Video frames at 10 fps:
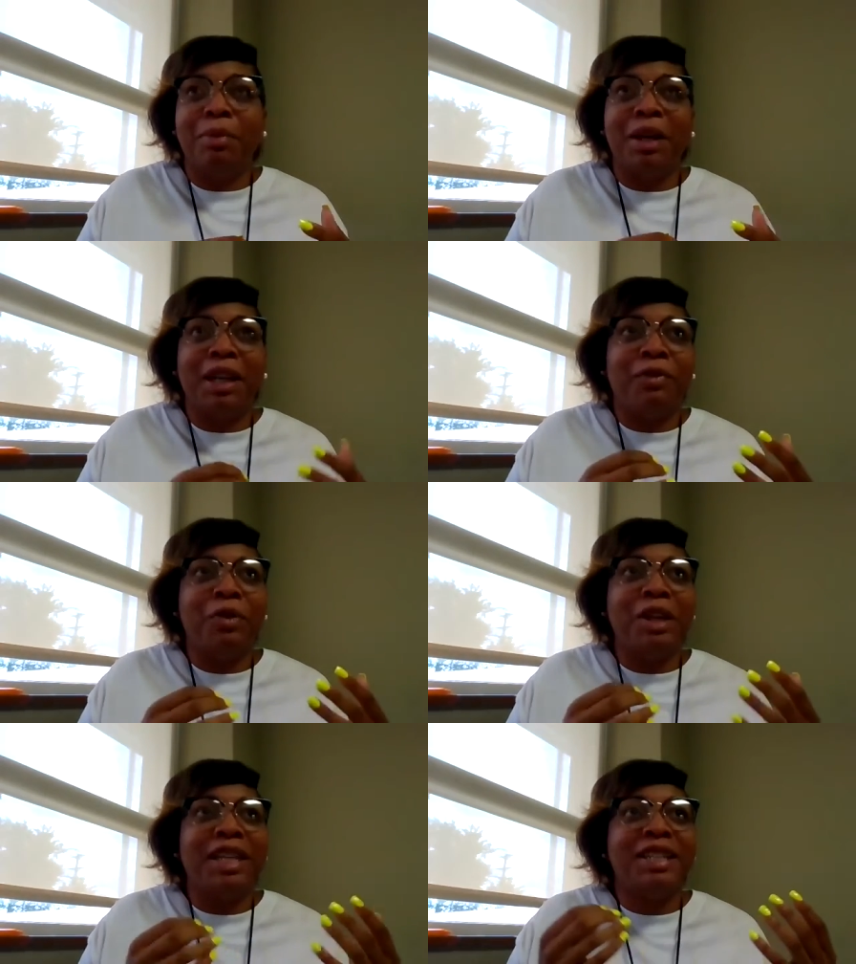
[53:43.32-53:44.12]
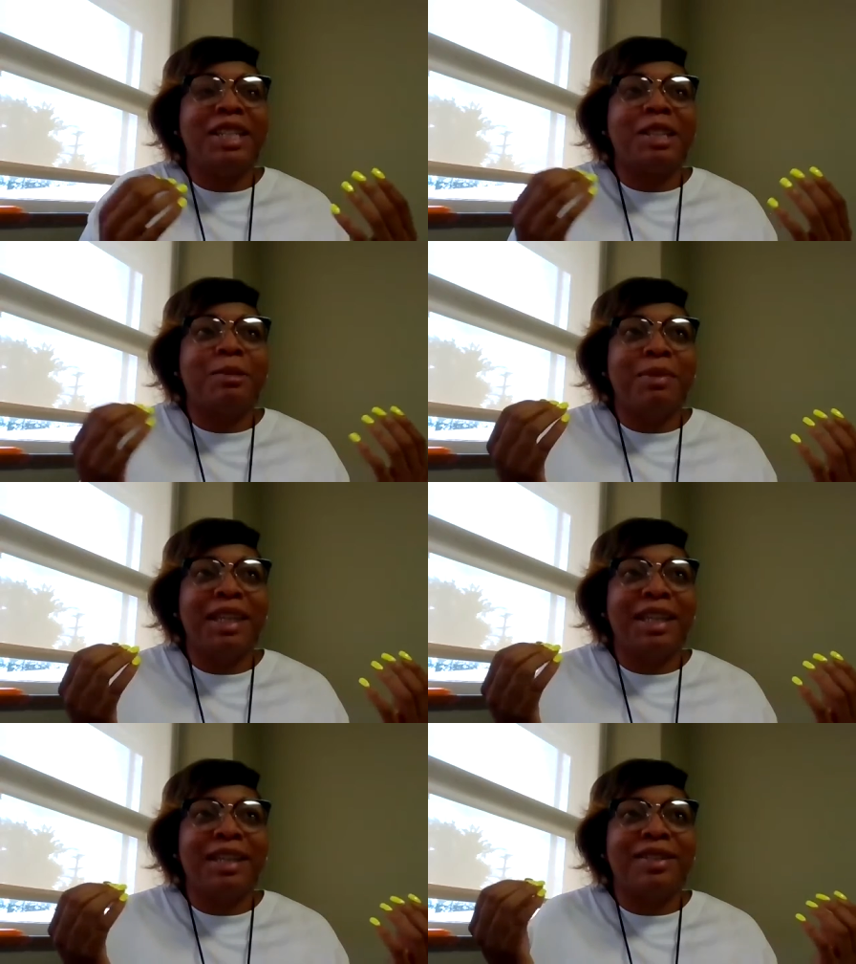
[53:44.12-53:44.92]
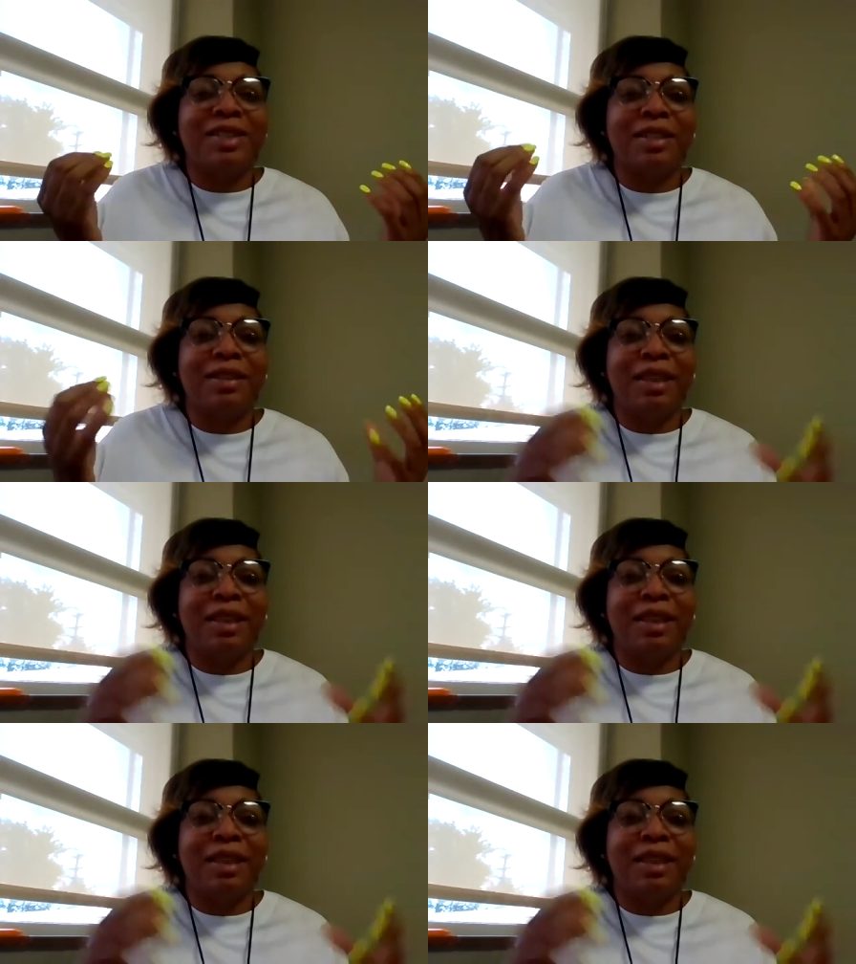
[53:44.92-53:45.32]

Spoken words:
But if we could just begin to